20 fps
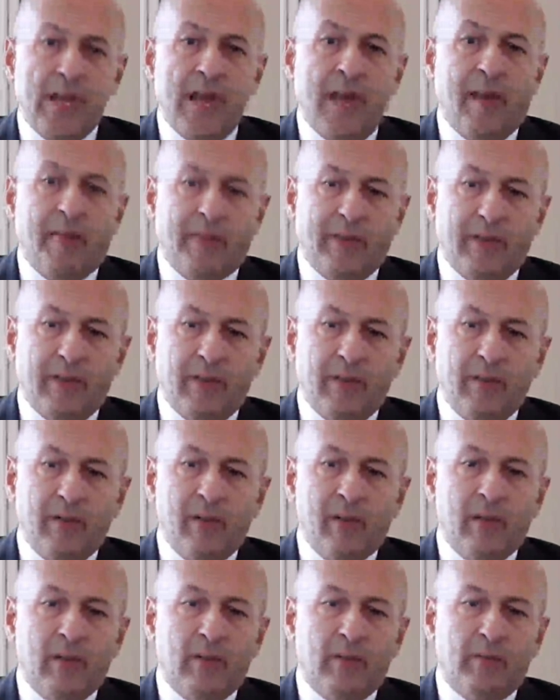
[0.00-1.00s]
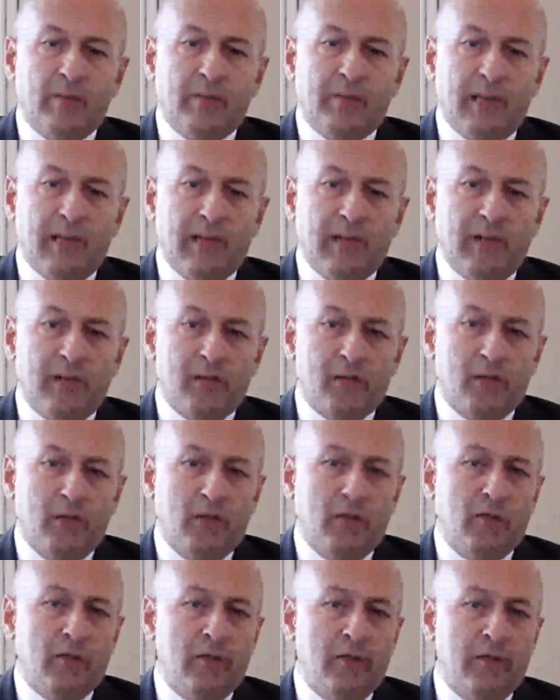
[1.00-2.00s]
And then, proudly so,
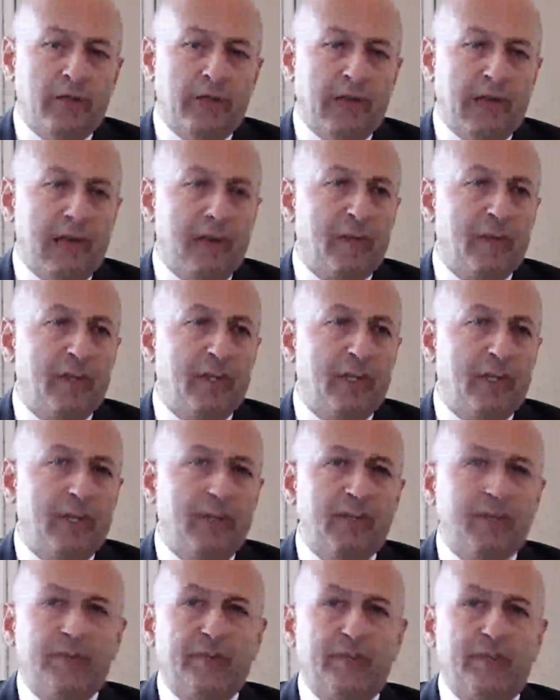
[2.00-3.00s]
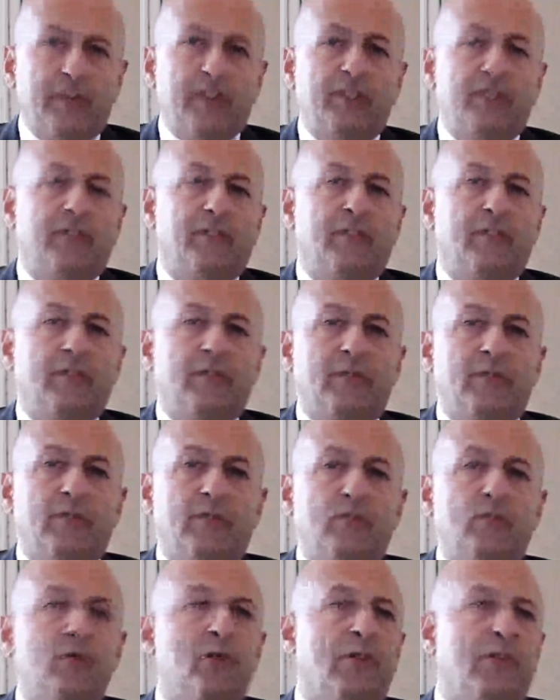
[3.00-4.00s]
we became the first
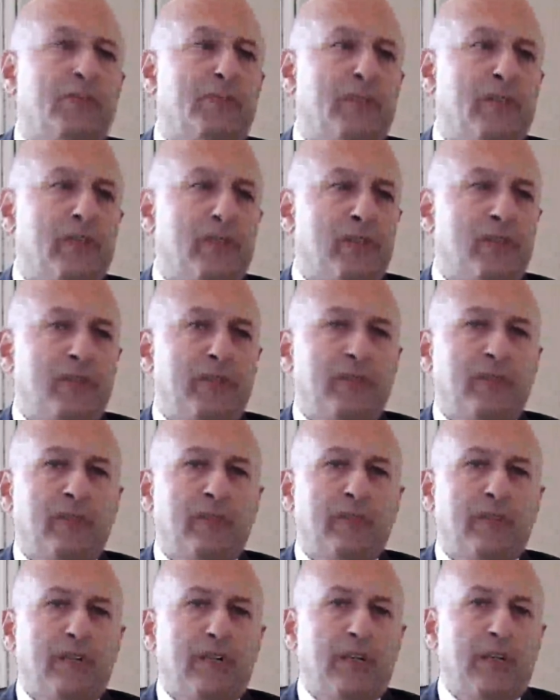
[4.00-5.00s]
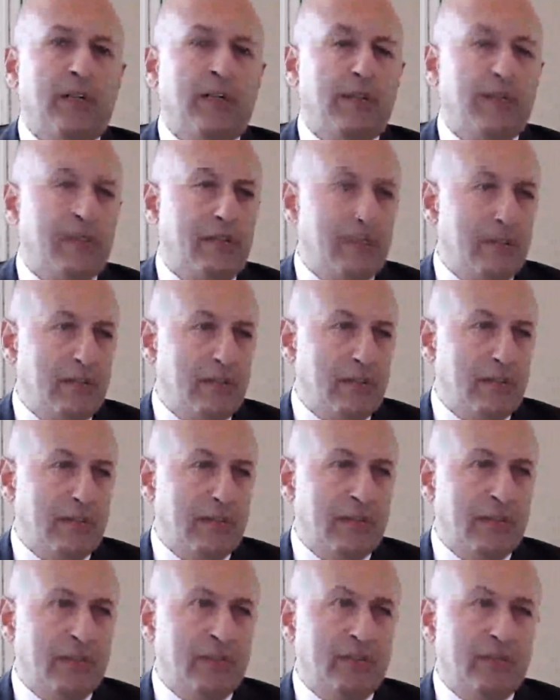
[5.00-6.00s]
two companies to be regulated
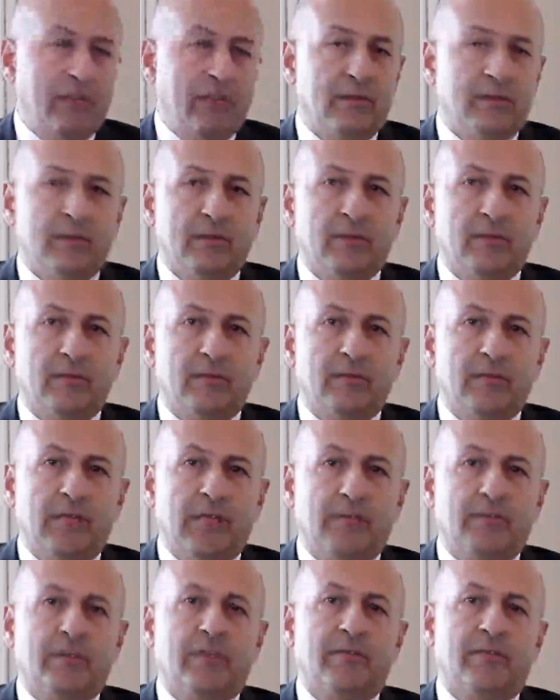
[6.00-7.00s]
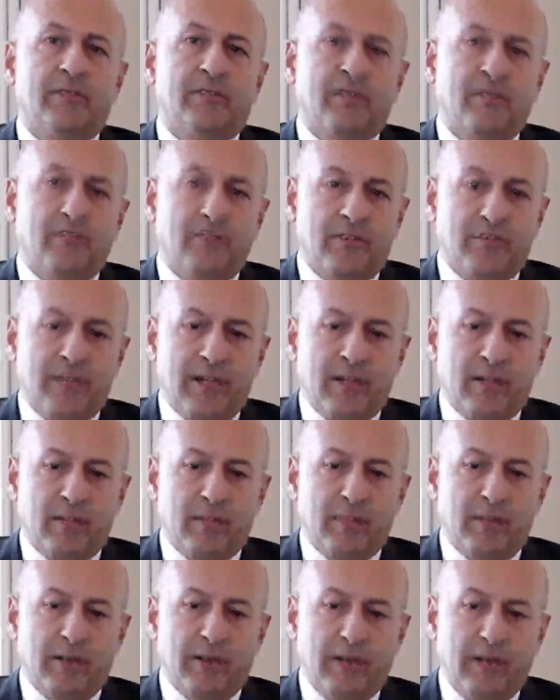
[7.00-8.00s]
under the Central Bank
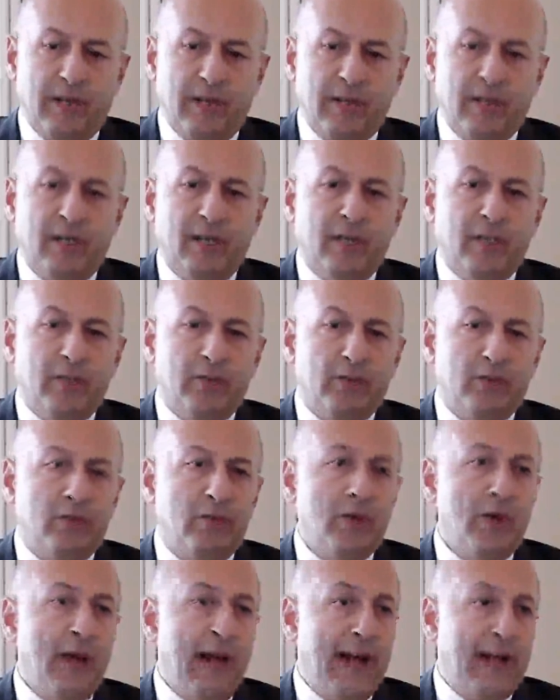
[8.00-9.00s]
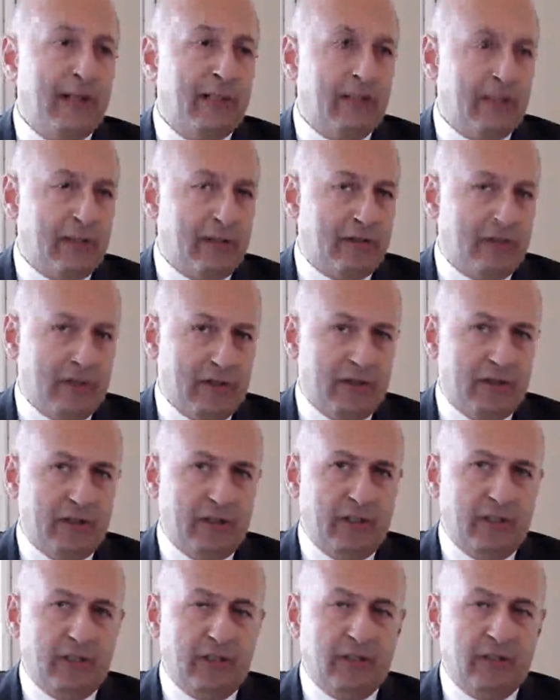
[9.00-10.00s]
of Bahrain to act as a
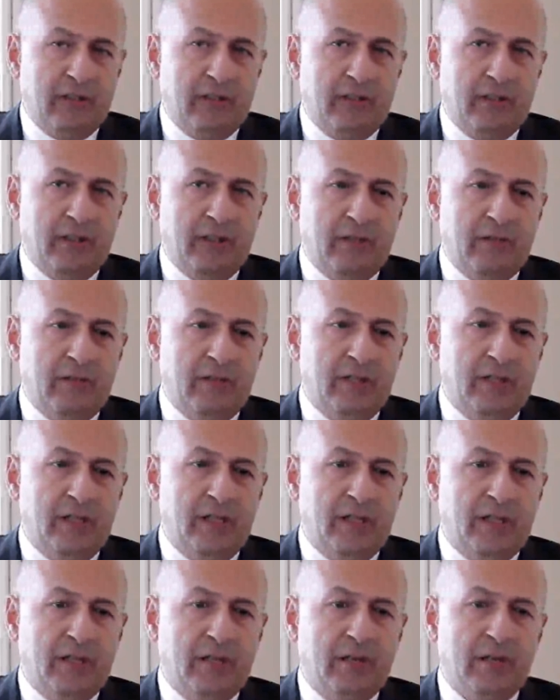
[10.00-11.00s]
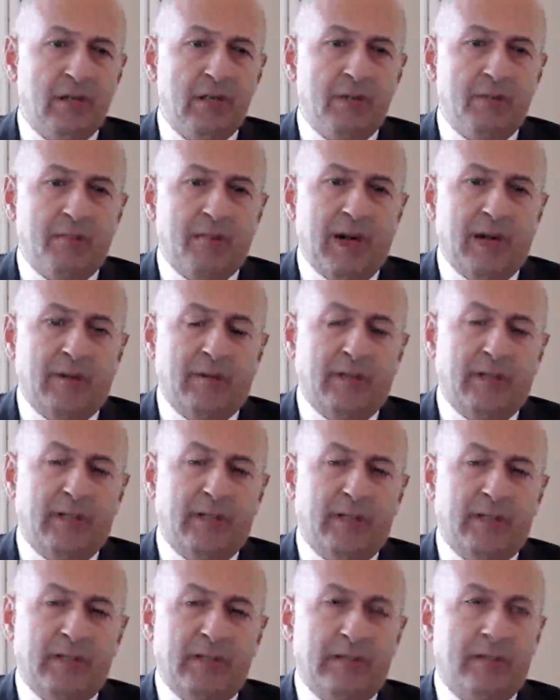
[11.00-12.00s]
trustee in the
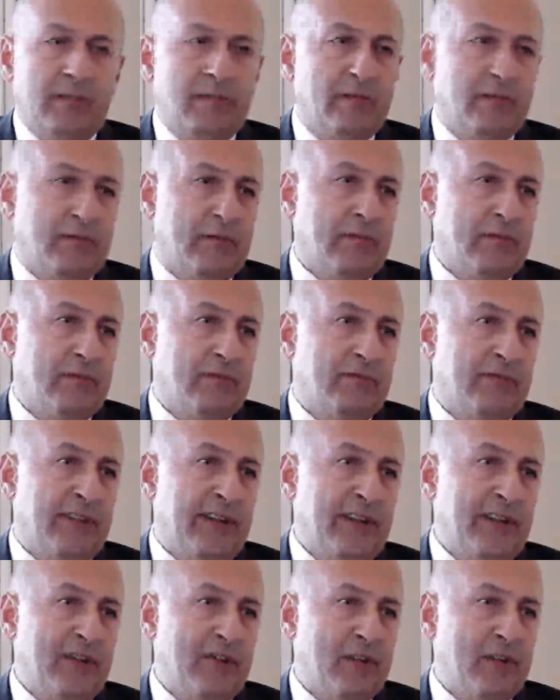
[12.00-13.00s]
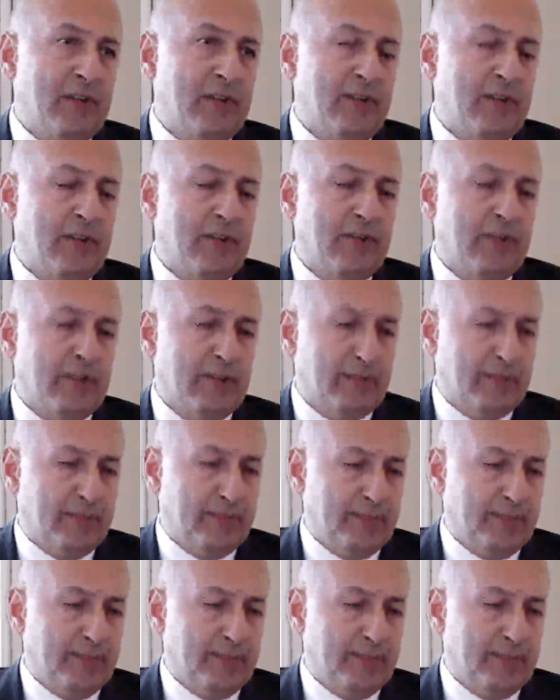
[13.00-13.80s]
Bahraini financial service.